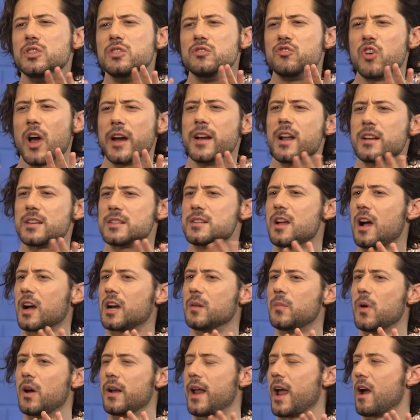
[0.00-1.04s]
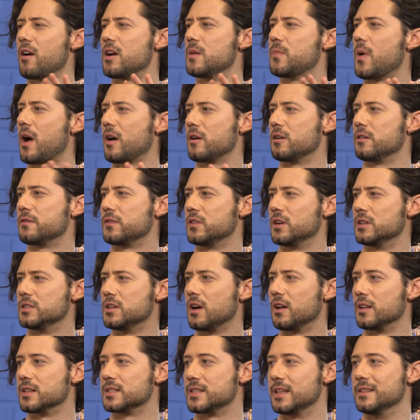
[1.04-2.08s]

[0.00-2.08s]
try not to talk about Harry Potter for adults,